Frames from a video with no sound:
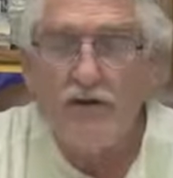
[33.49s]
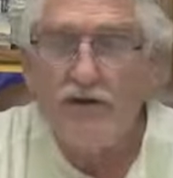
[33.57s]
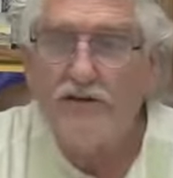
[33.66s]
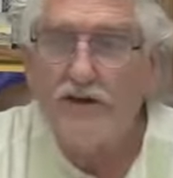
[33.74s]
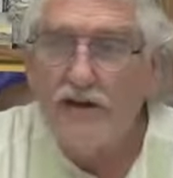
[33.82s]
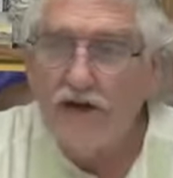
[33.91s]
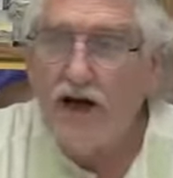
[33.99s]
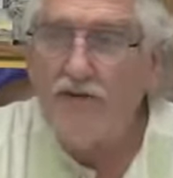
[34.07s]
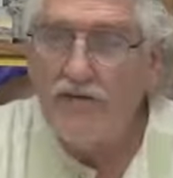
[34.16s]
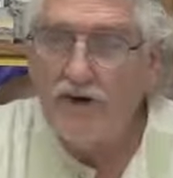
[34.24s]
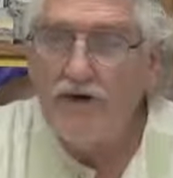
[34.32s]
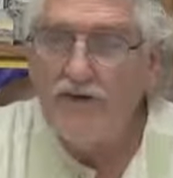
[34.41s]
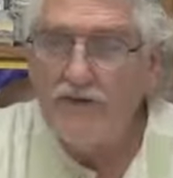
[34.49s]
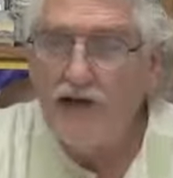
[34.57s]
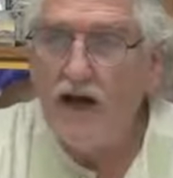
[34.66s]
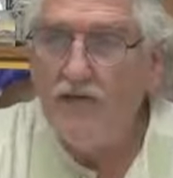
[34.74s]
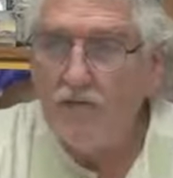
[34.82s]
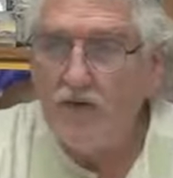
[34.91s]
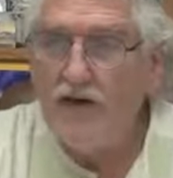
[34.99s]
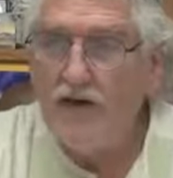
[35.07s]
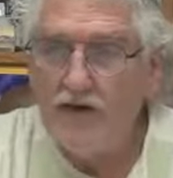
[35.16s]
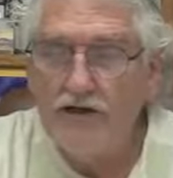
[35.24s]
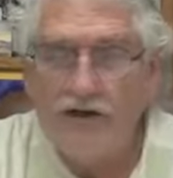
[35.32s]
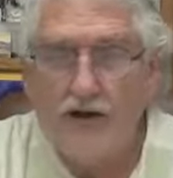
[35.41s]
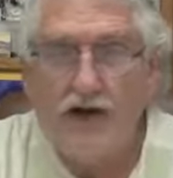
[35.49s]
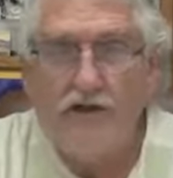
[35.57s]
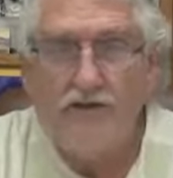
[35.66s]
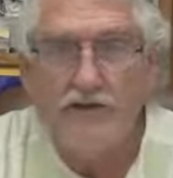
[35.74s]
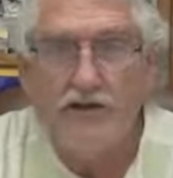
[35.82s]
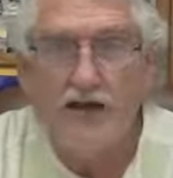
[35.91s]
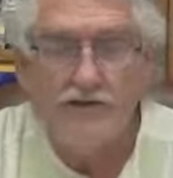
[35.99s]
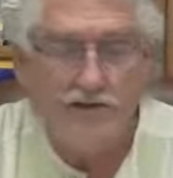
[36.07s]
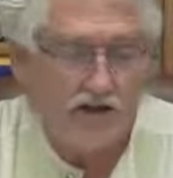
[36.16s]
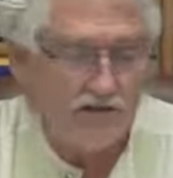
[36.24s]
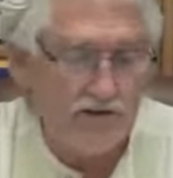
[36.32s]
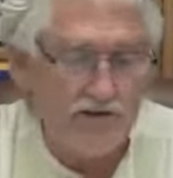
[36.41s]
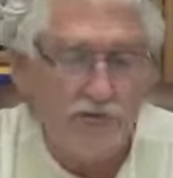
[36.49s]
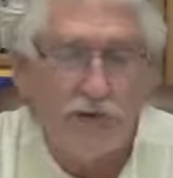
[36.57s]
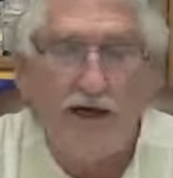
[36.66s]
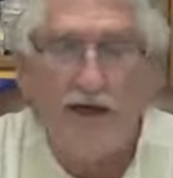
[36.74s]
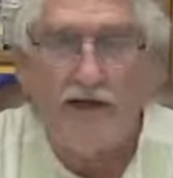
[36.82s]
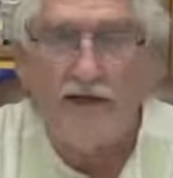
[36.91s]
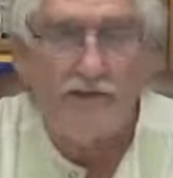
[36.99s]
because I think it's time we need to change the things on this planet.